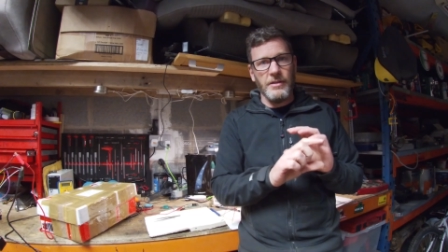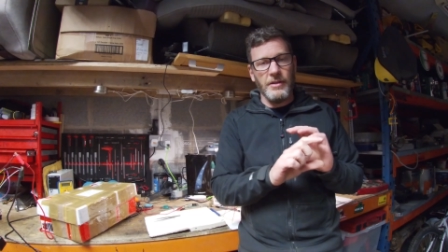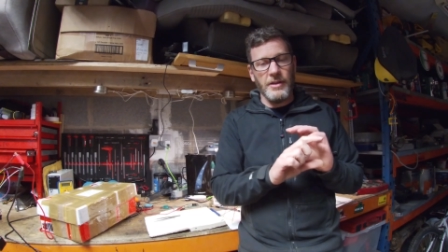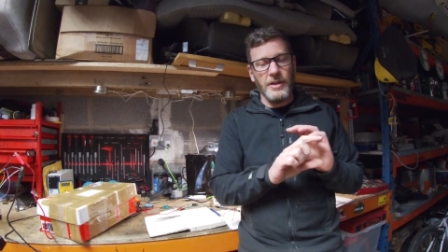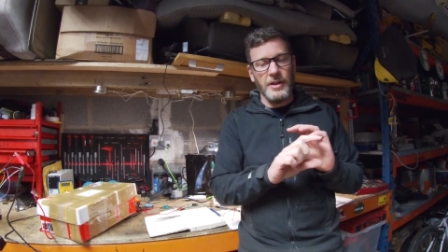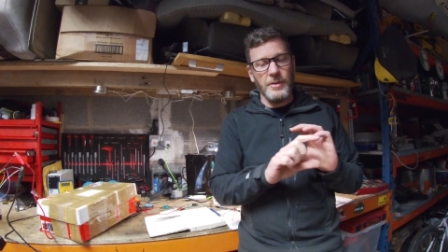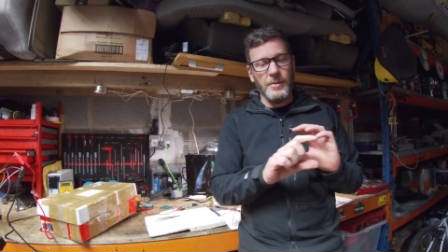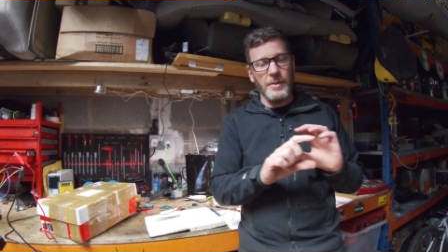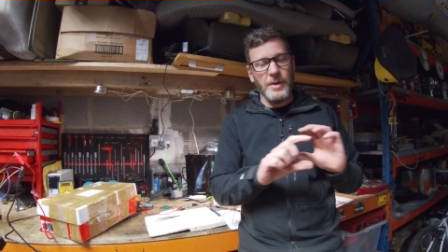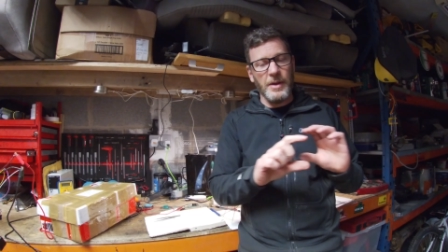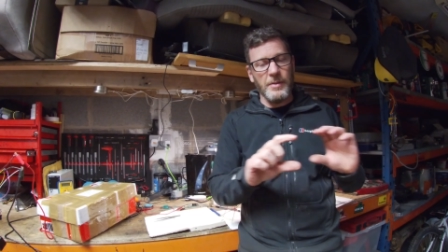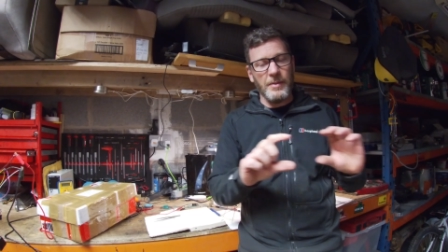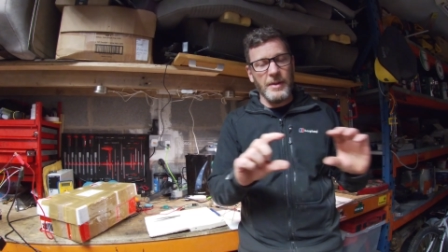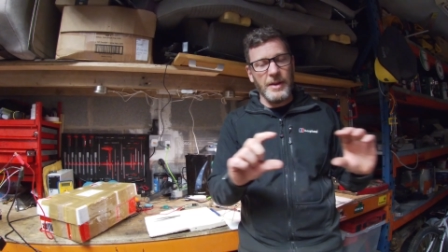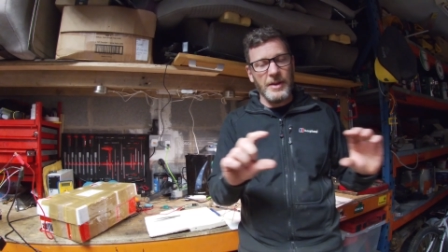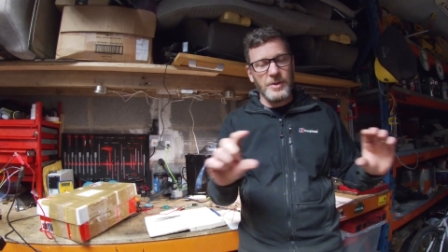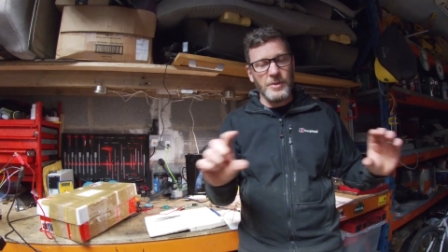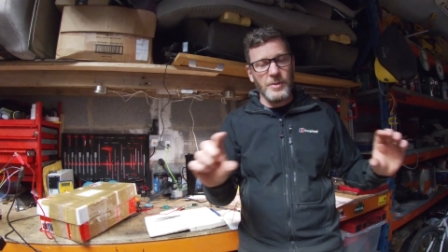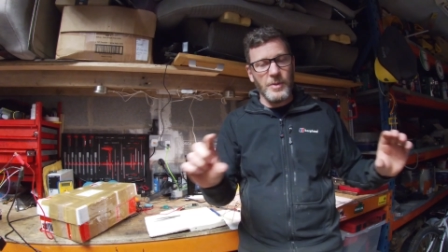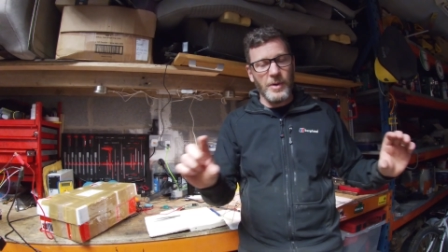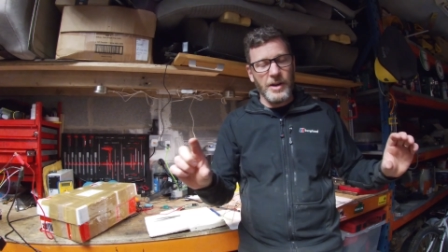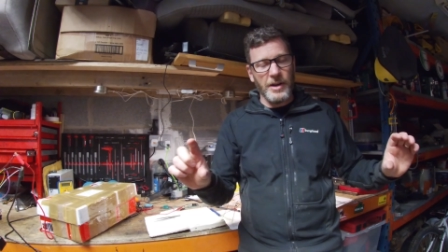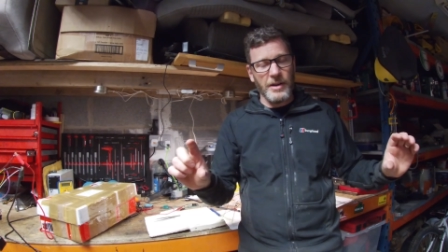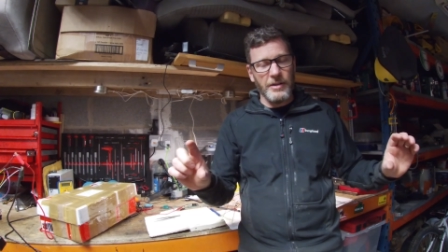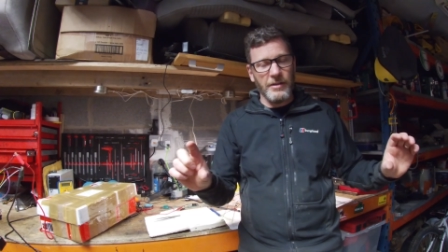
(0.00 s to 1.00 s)
All the
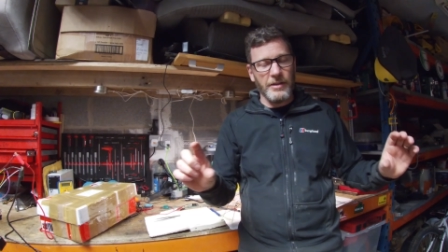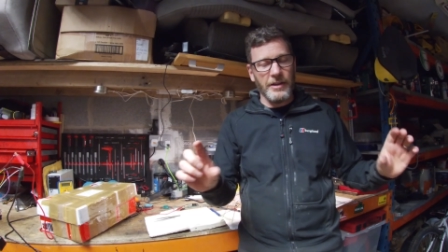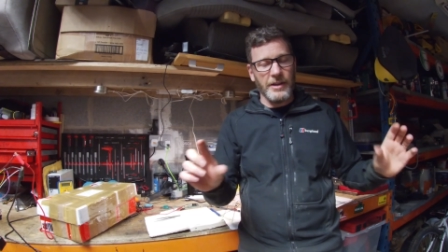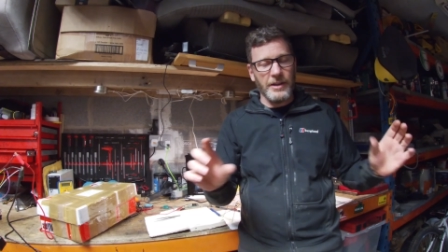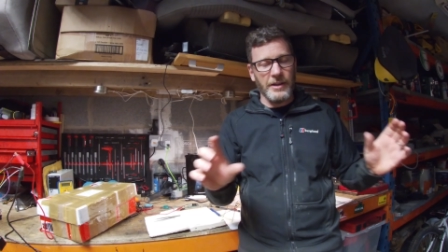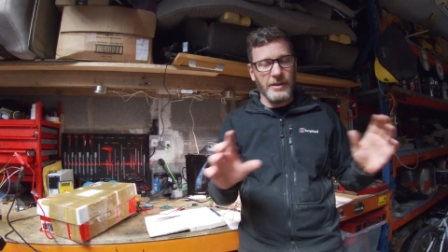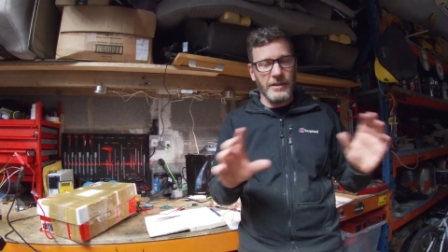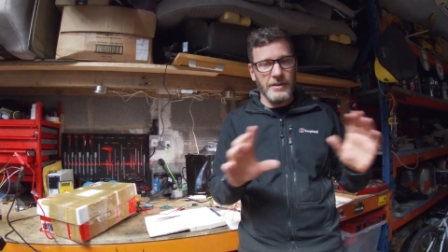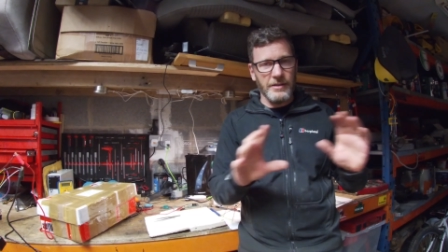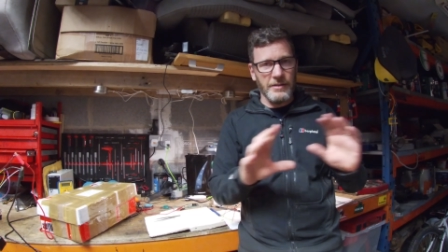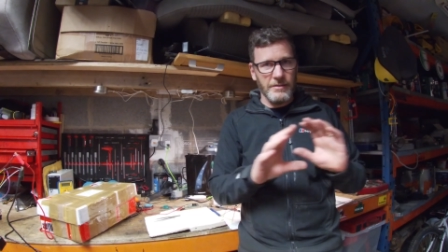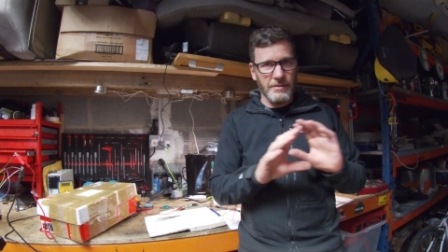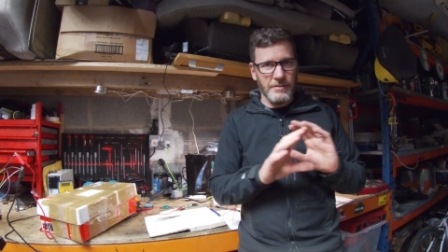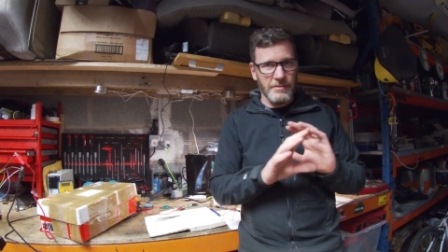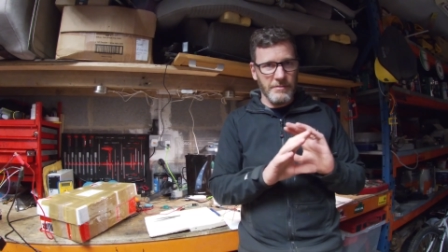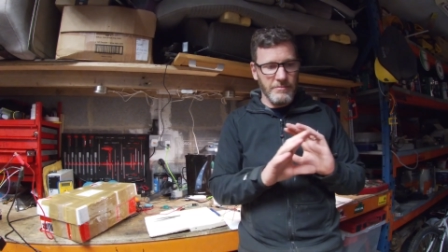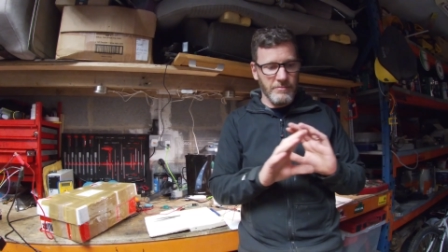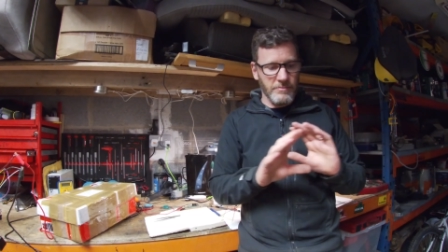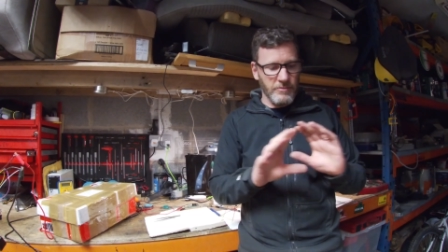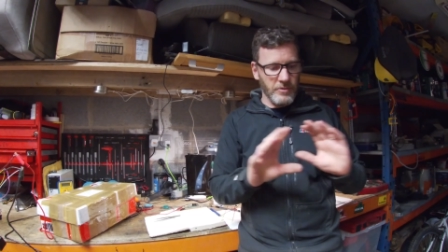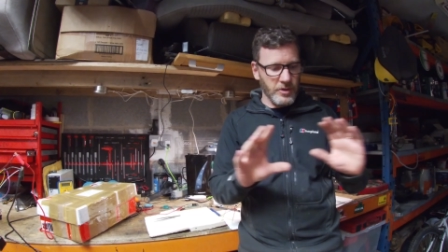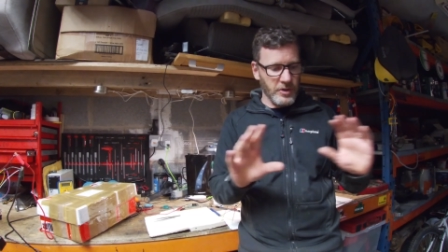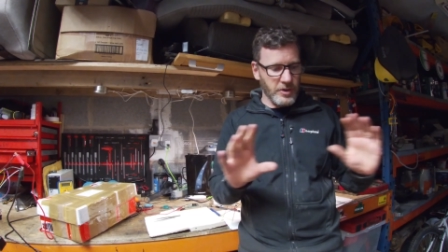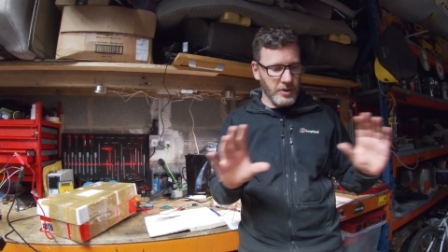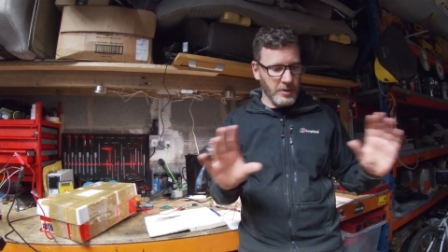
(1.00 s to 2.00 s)
BMS wiring
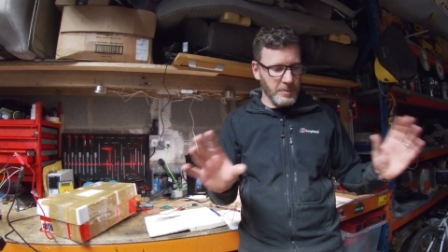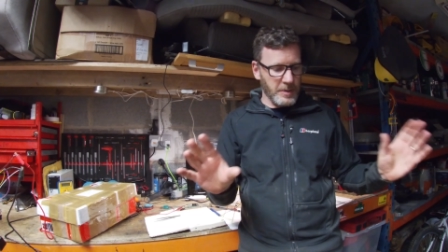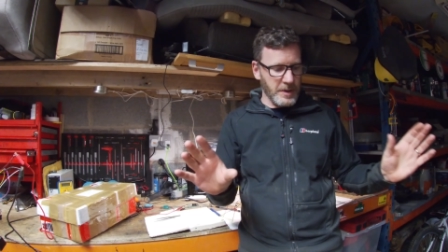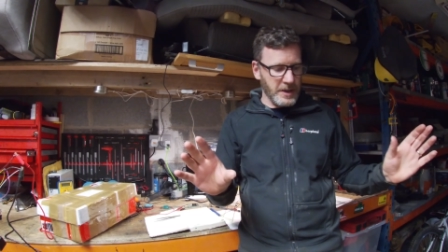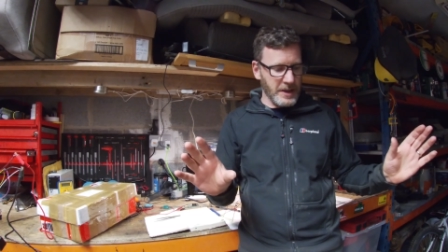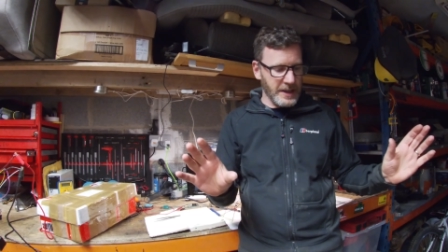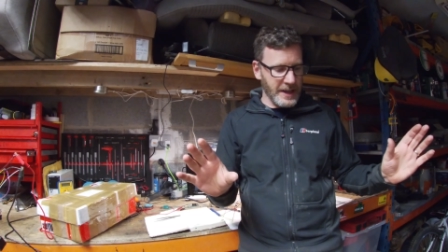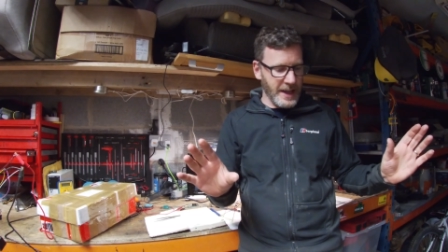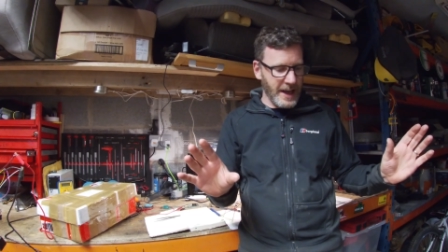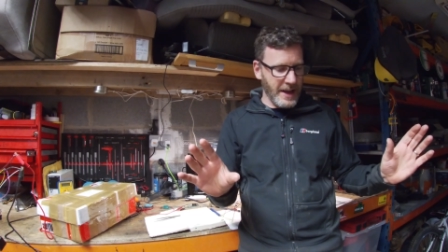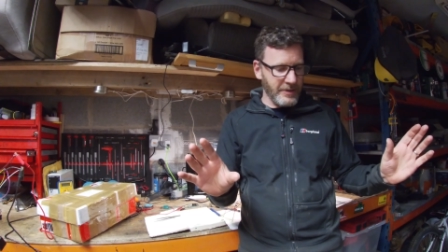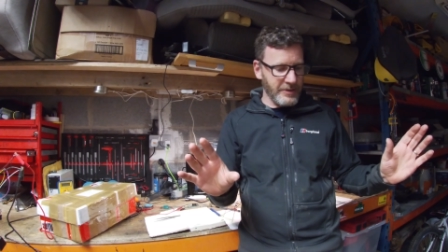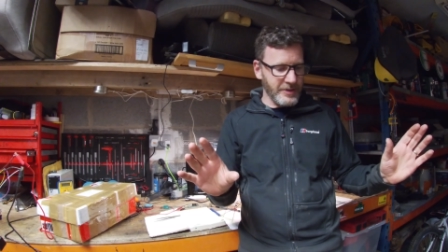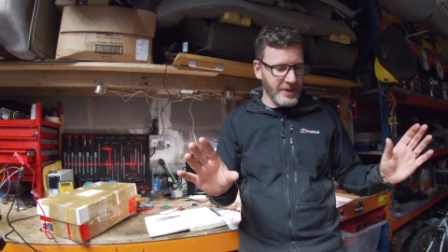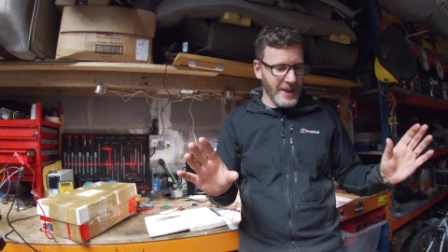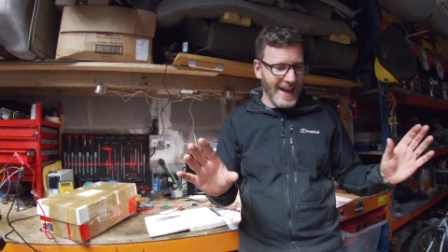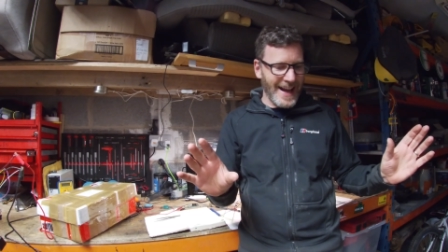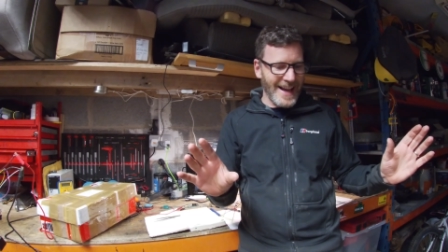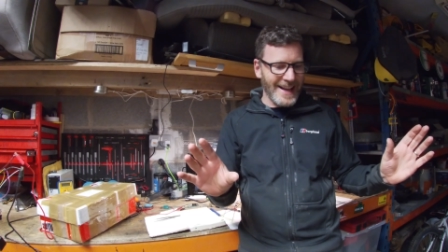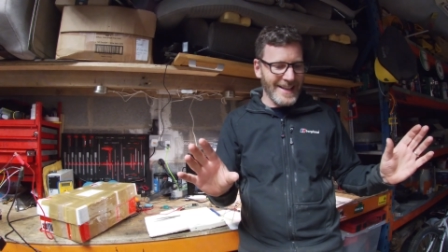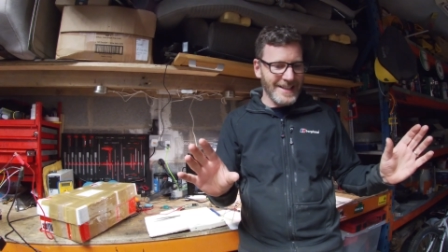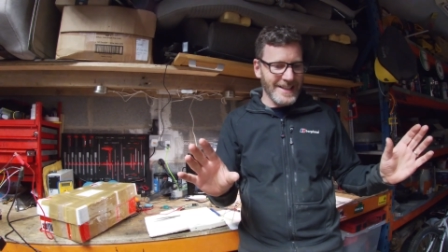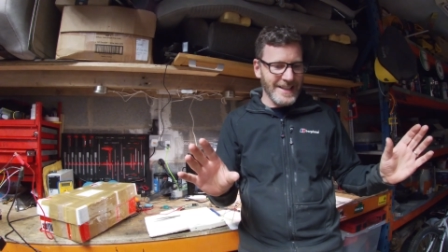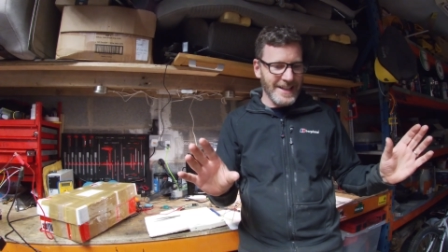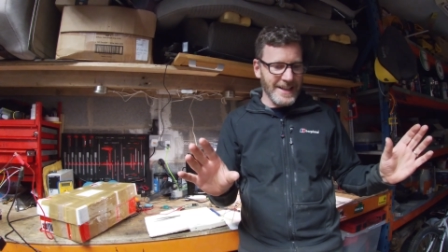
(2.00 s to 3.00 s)
could be left
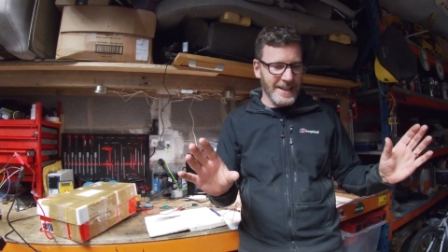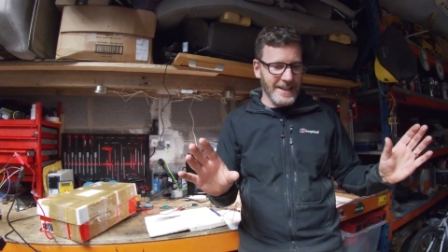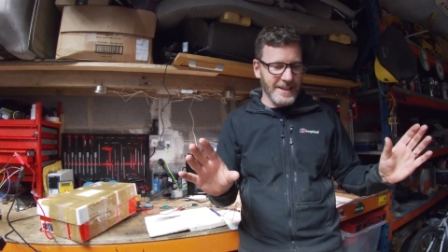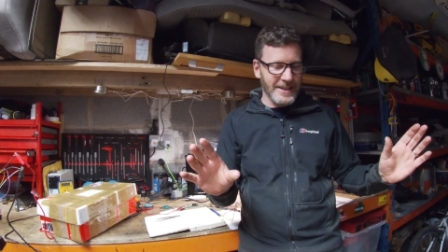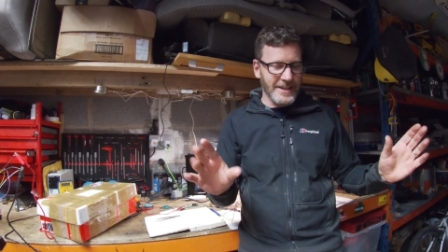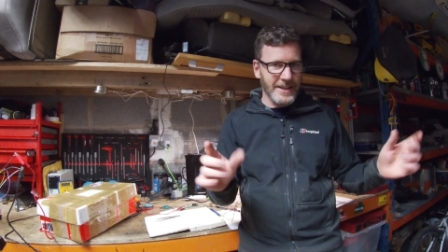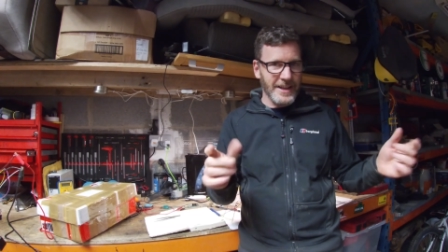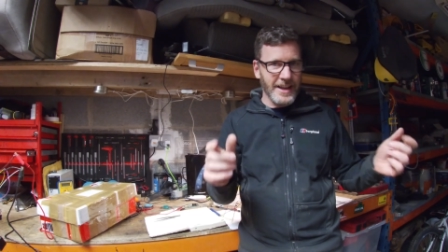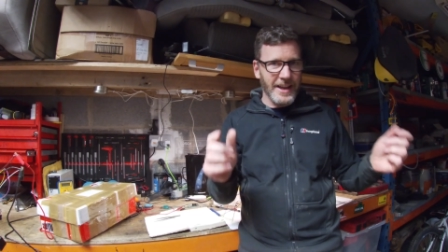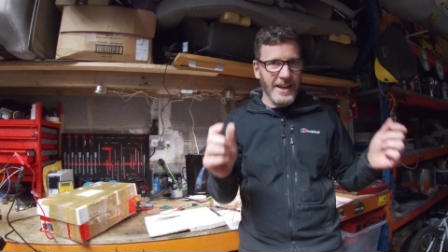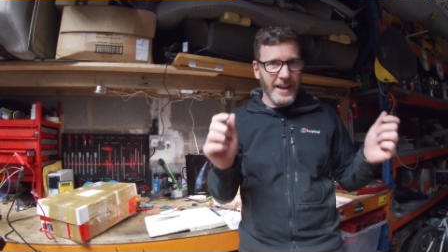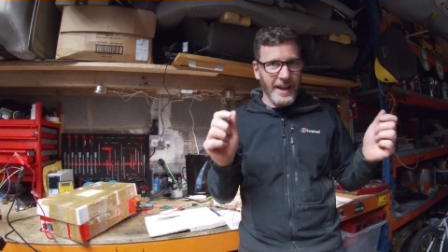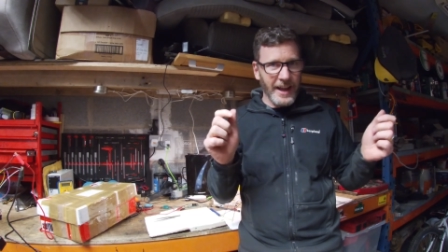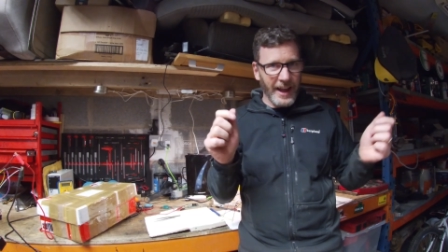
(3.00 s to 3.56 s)
as is,